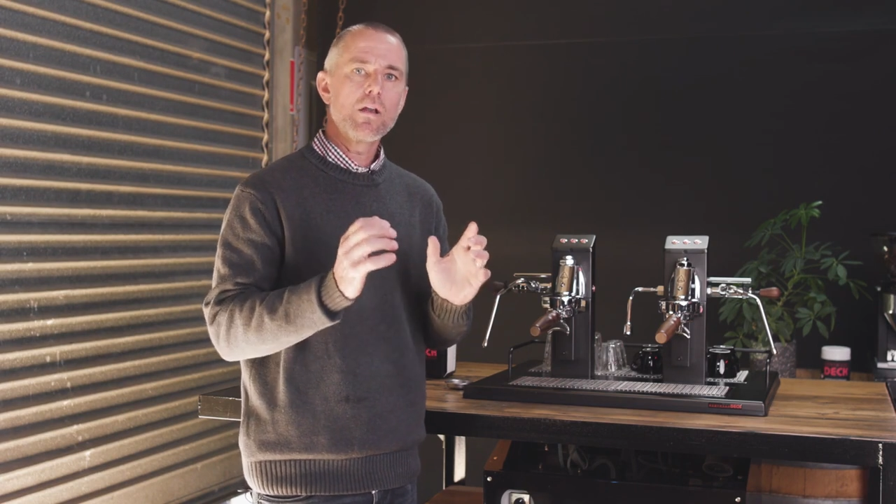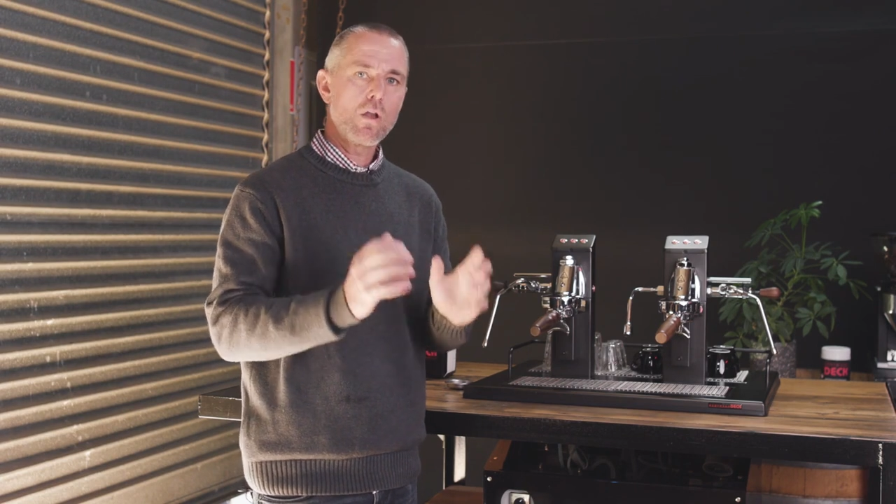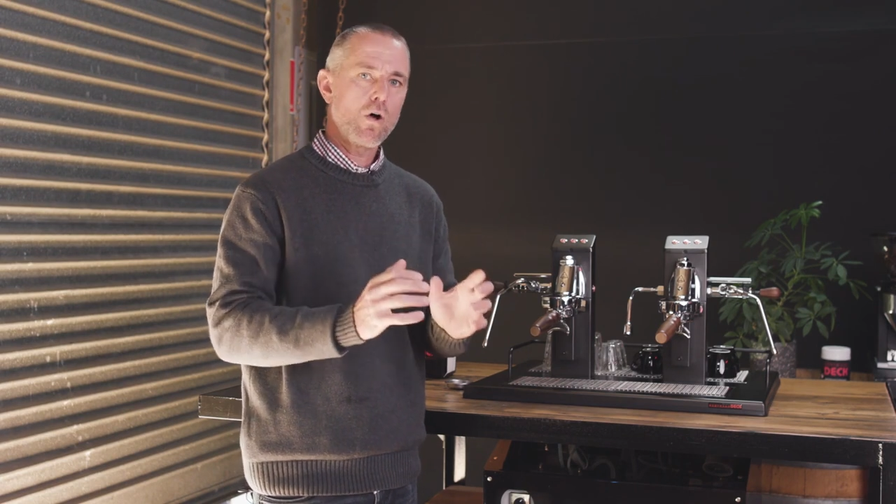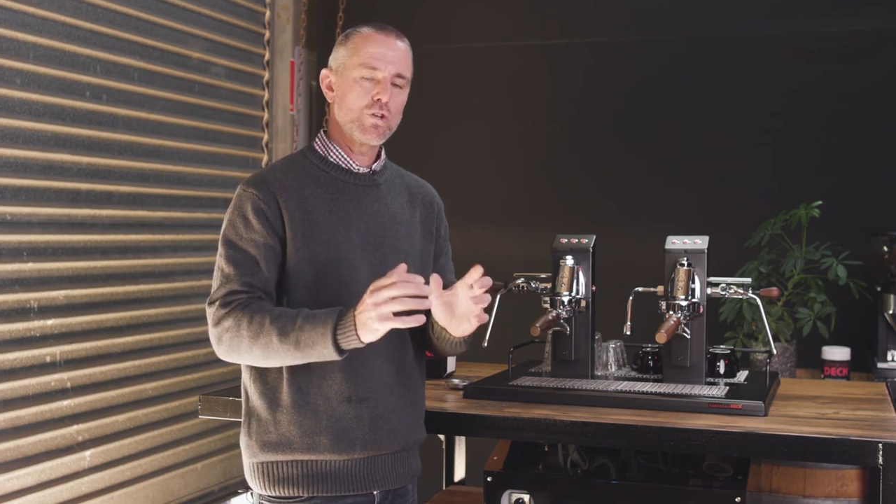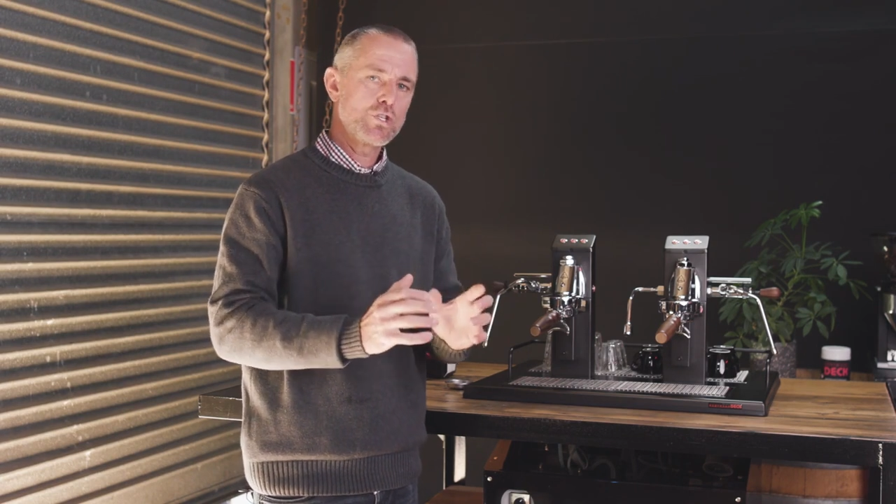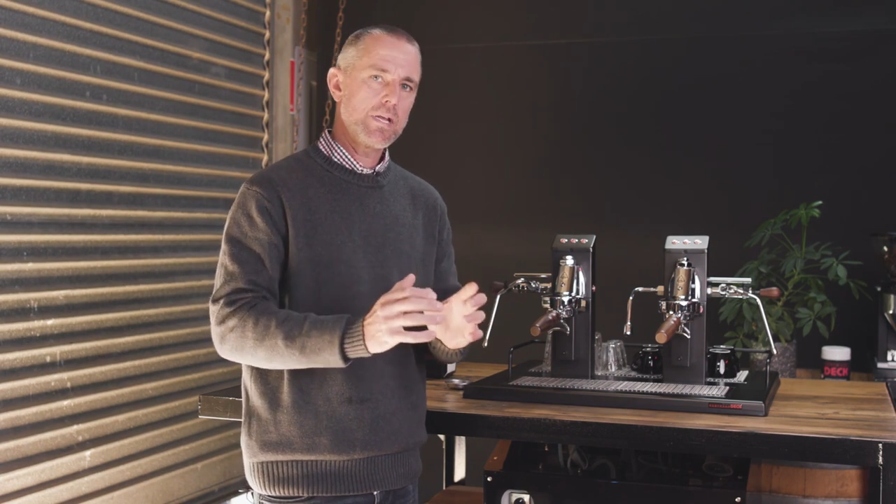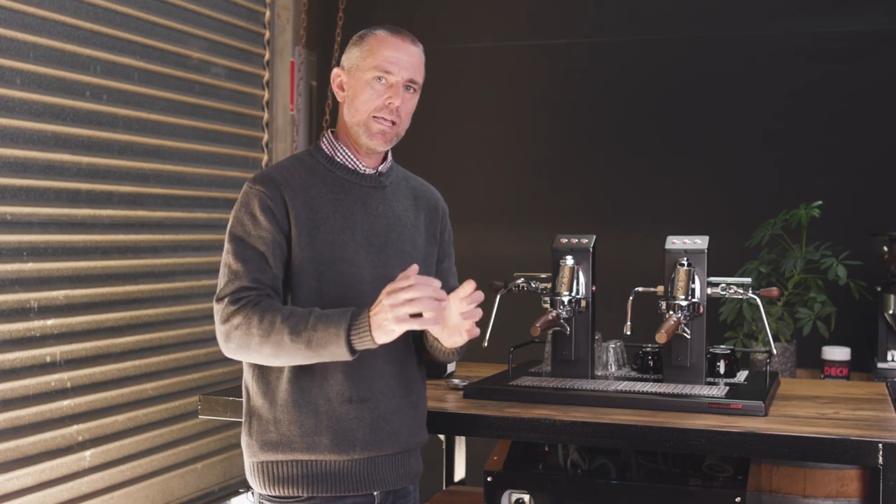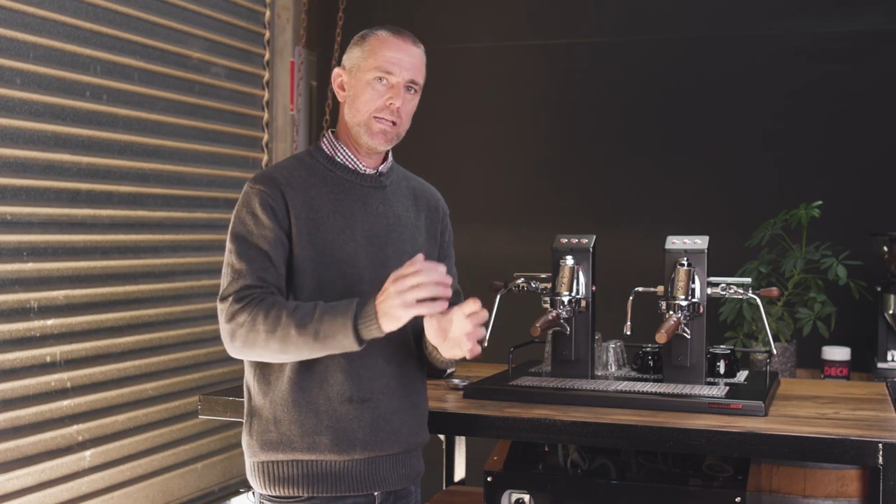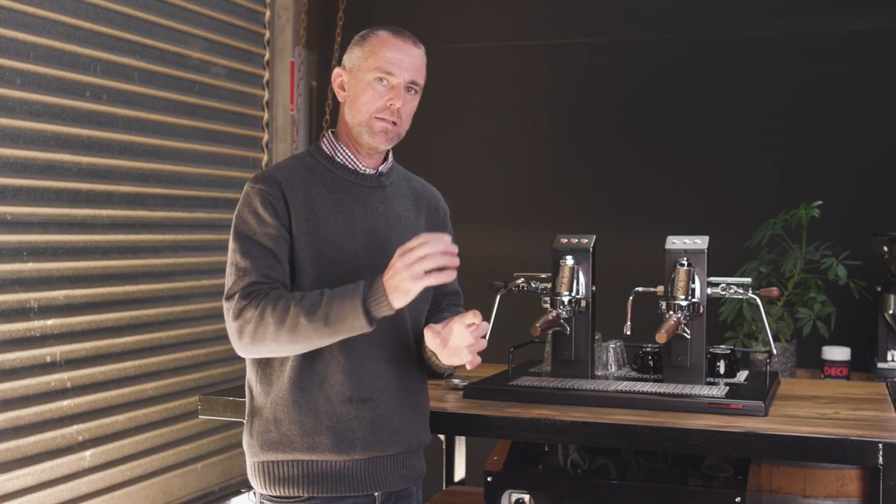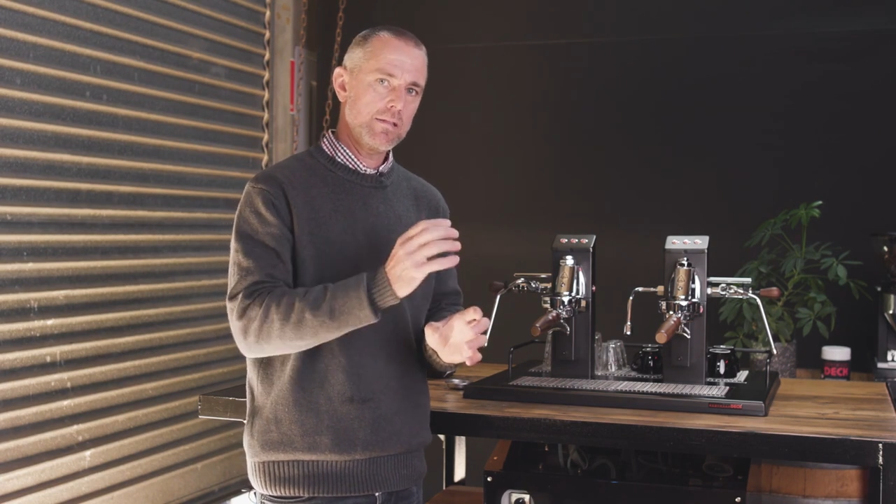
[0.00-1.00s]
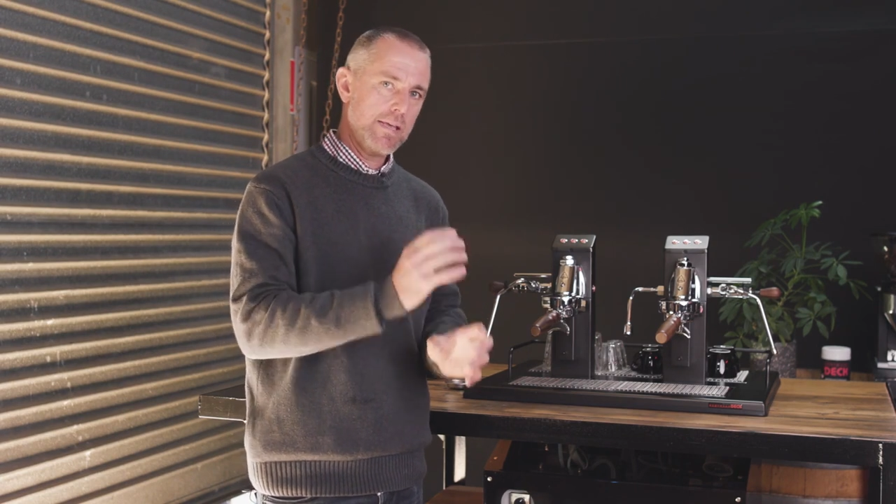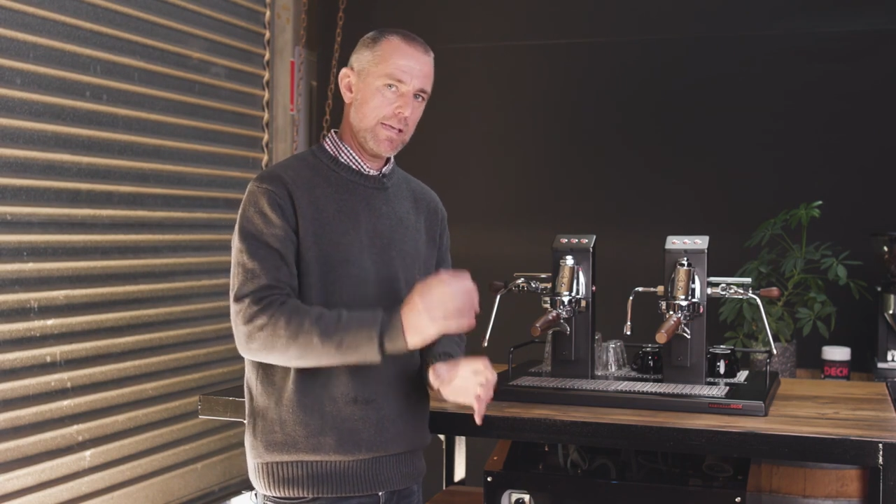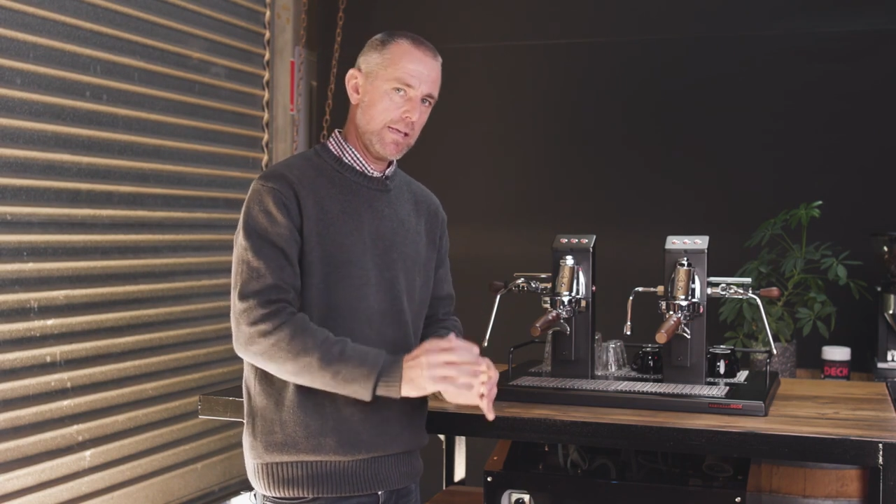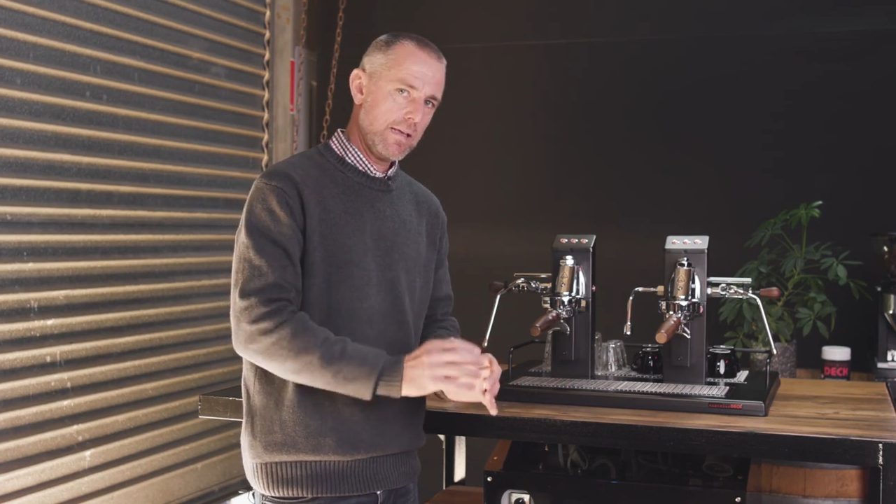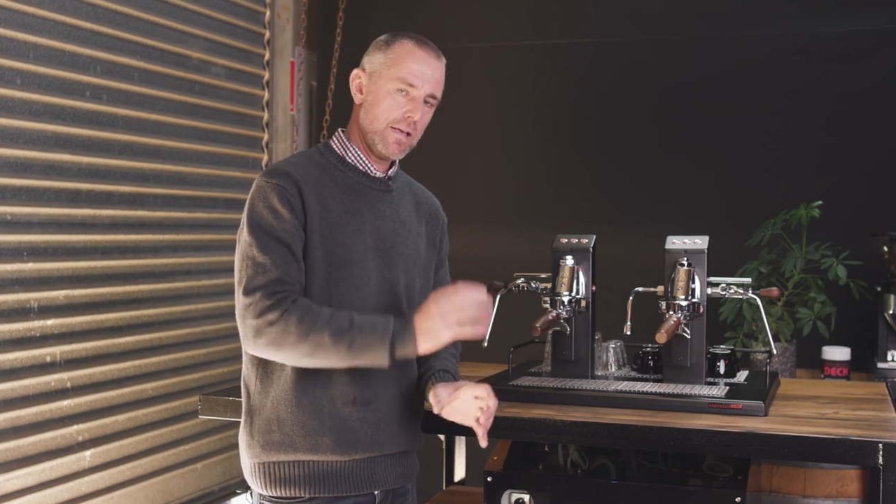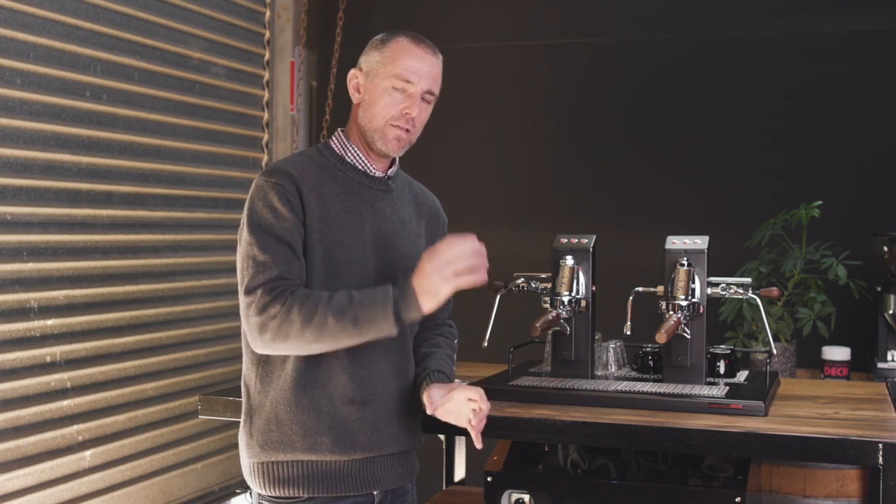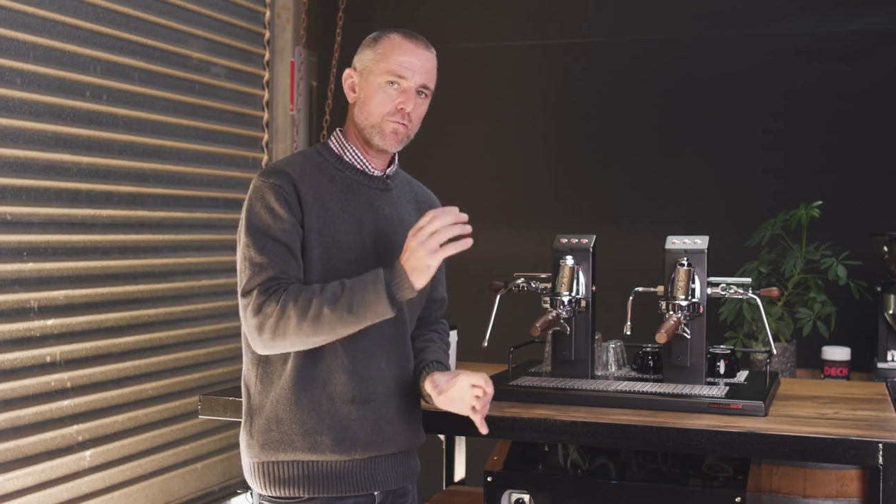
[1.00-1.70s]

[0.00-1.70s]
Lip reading: lodged in the